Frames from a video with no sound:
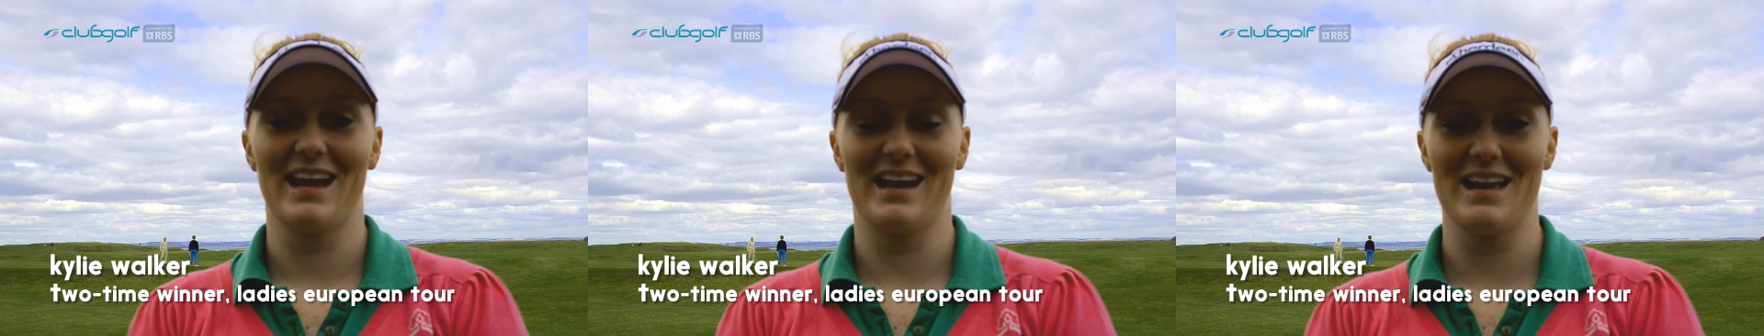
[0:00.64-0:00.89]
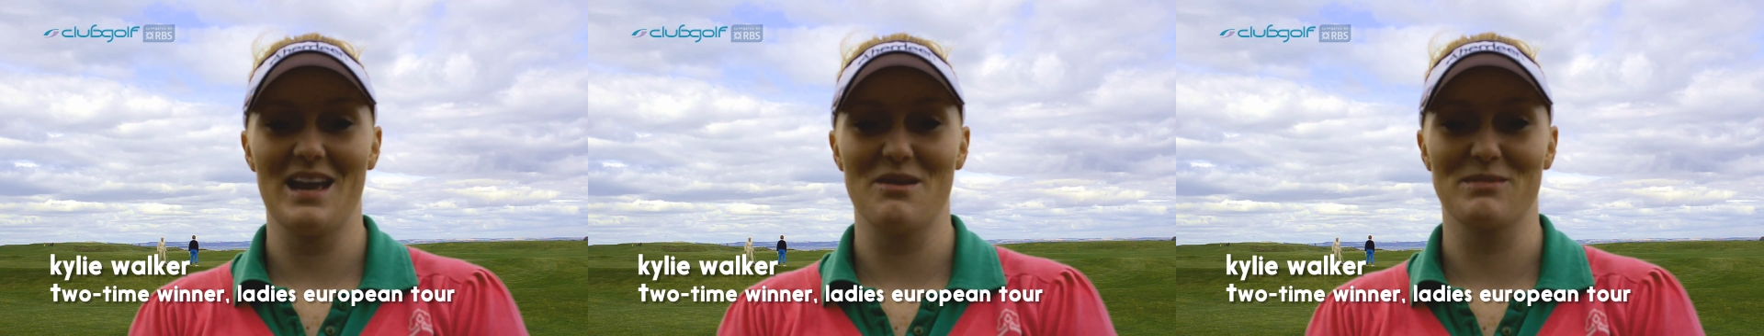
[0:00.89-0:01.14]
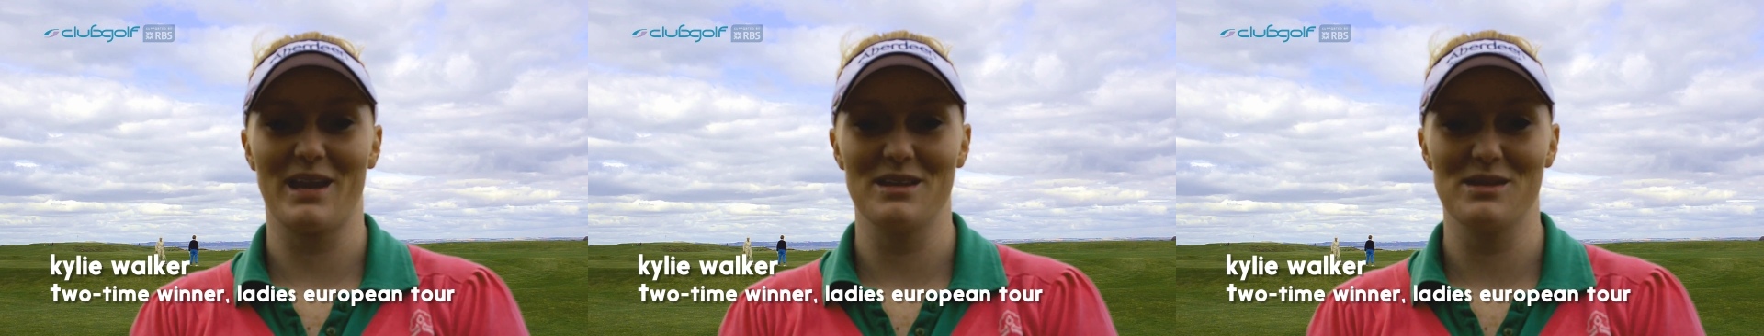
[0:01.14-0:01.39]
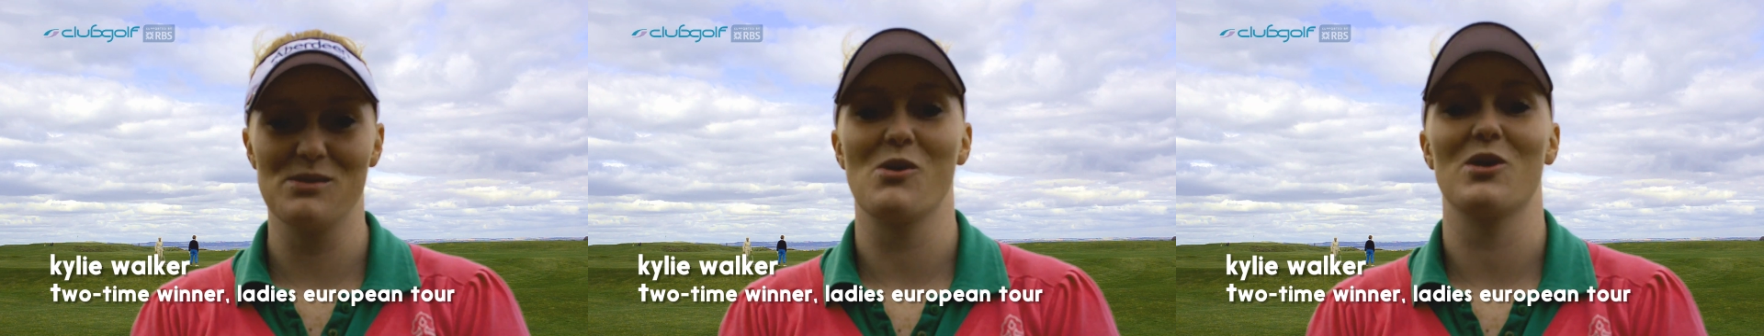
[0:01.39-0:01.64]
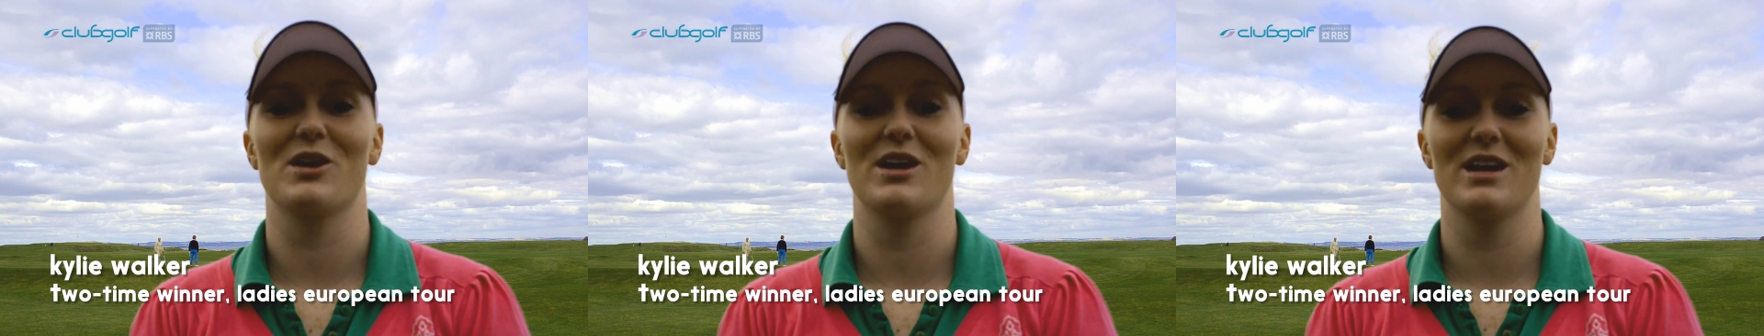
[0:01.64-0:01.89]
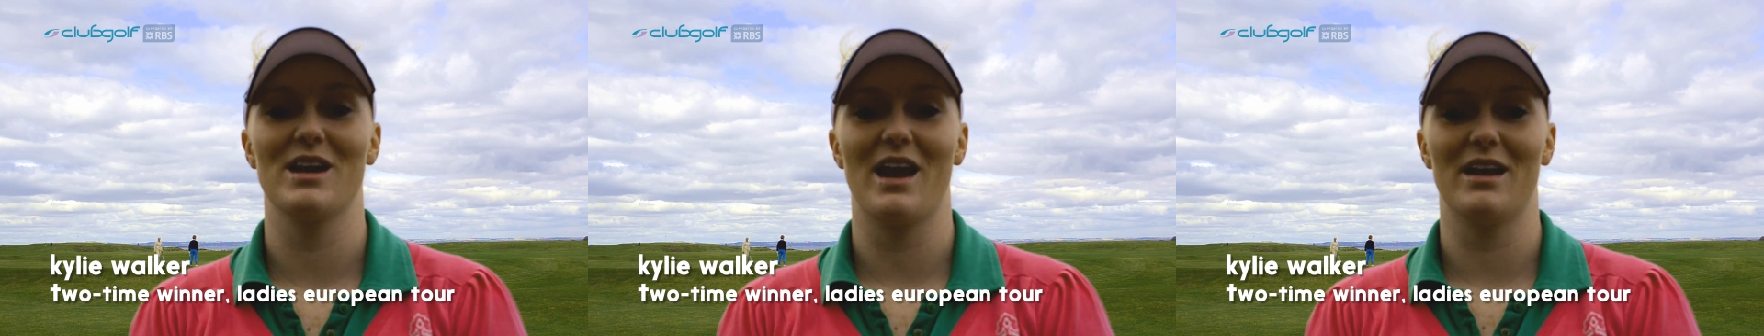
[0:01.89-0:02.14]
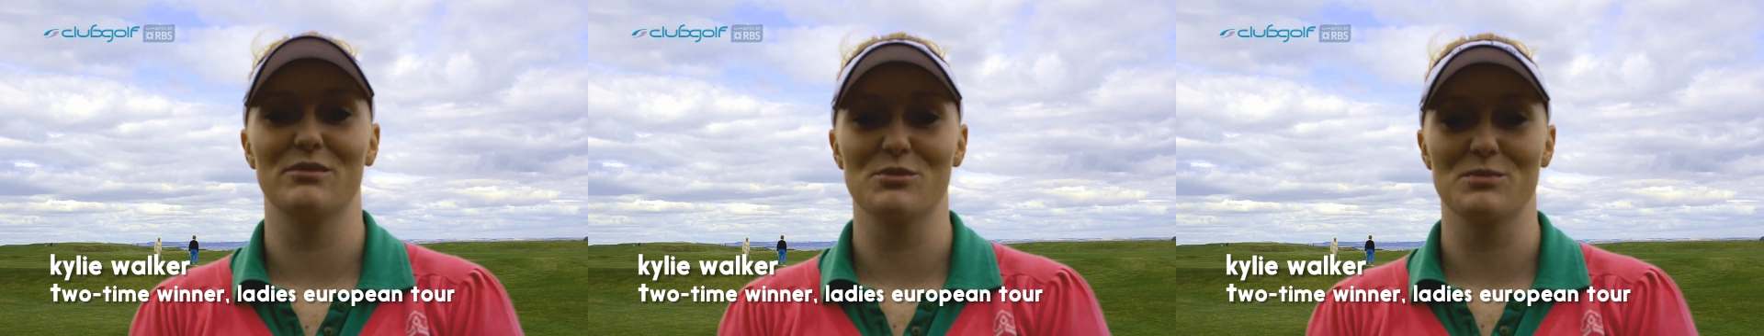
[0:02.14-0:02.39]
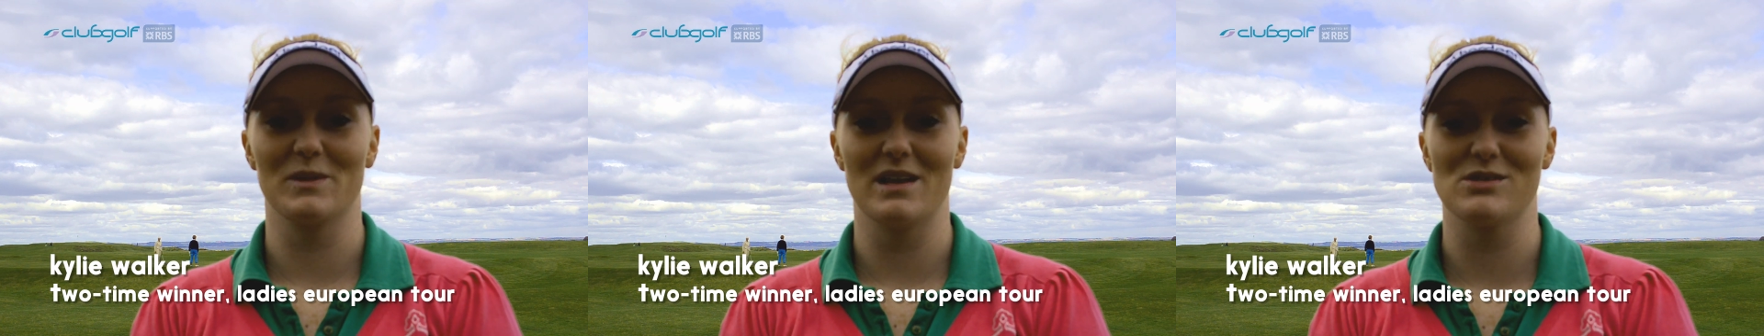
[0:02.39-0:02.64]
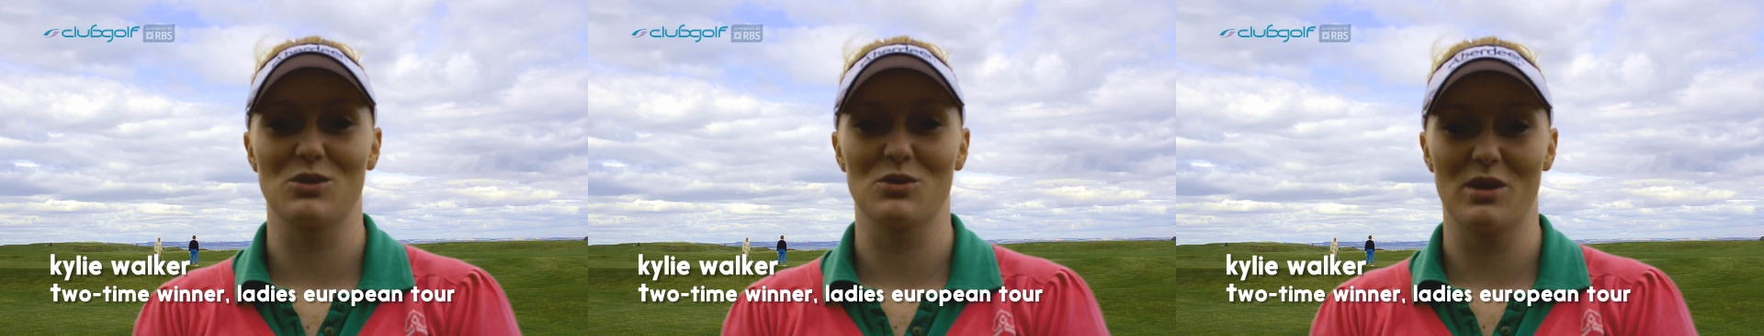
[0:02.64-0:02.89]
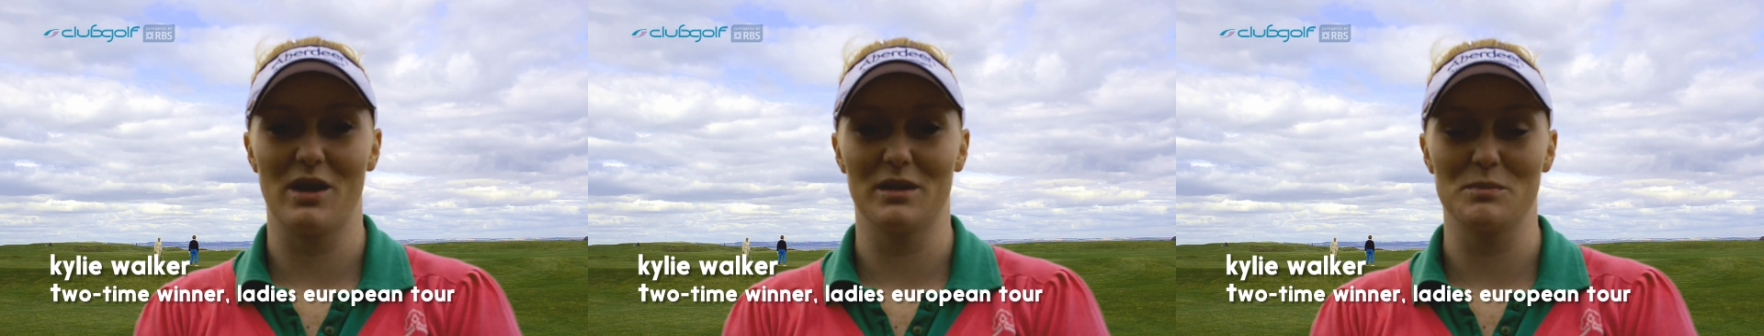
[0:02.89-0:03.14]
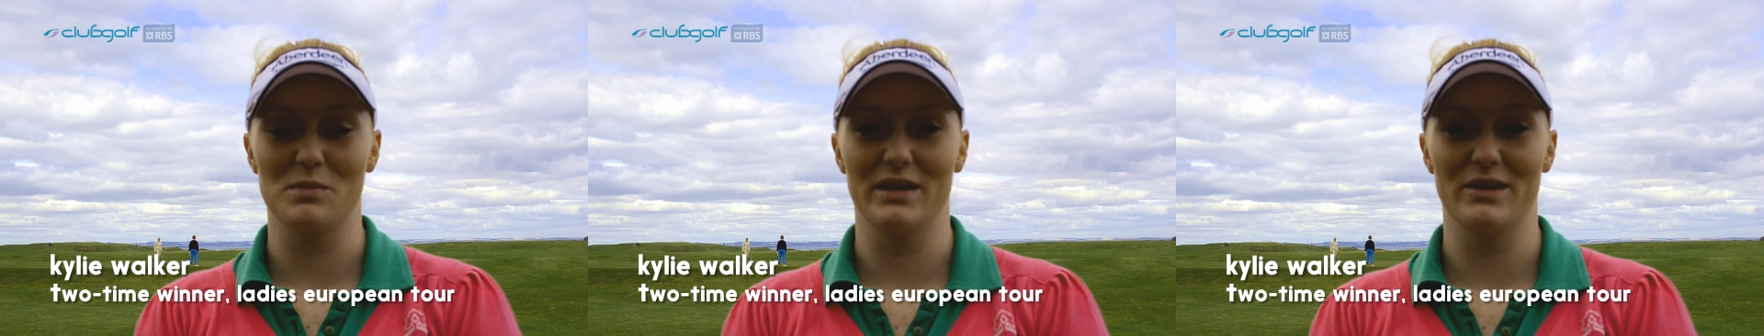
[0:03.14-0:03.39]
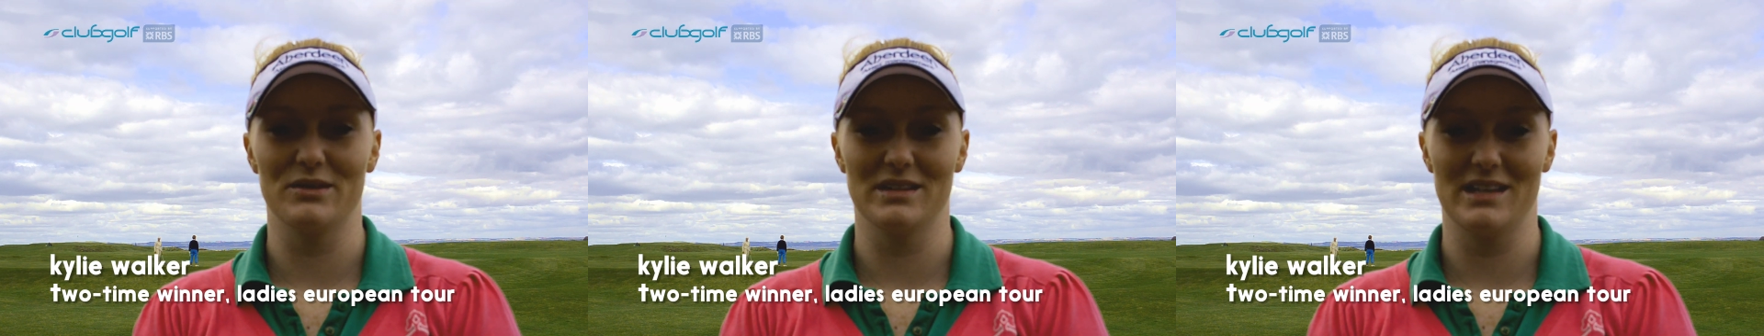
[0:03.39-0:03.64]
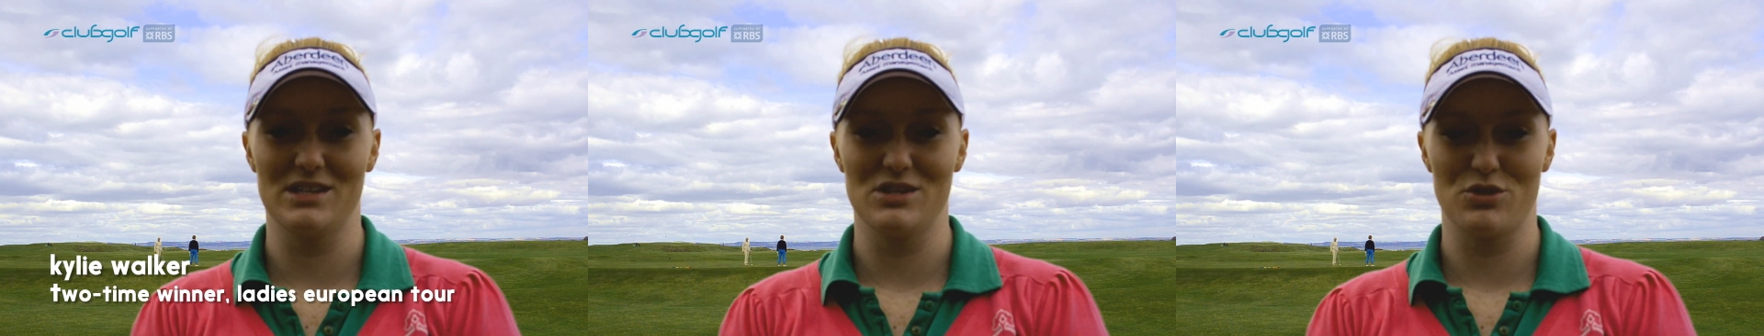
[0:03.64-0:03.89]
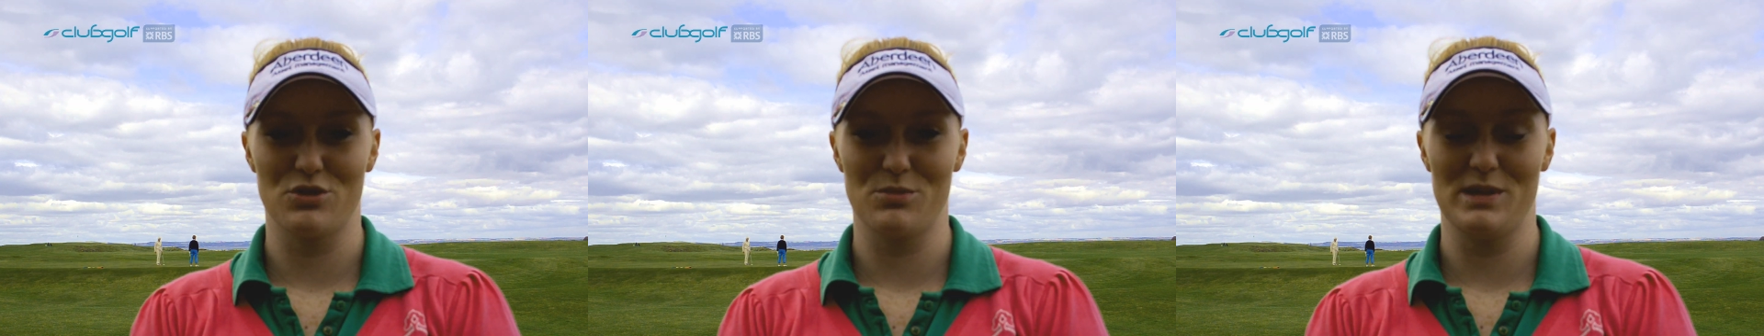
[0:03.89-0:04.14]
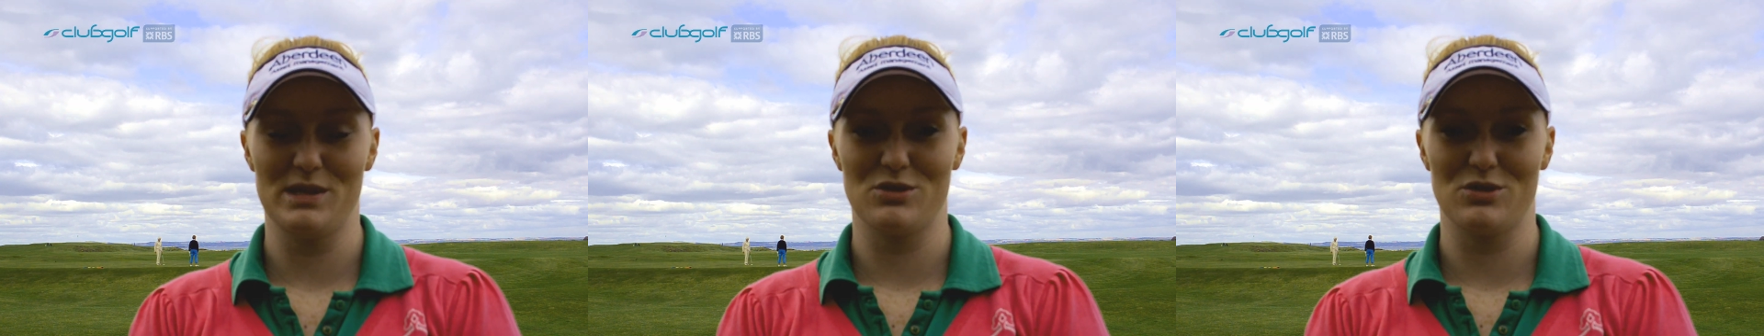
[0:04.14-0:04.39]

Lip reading: Hi, I'm Kylie Walker. I'm from Glasgow and I play on the Ladies European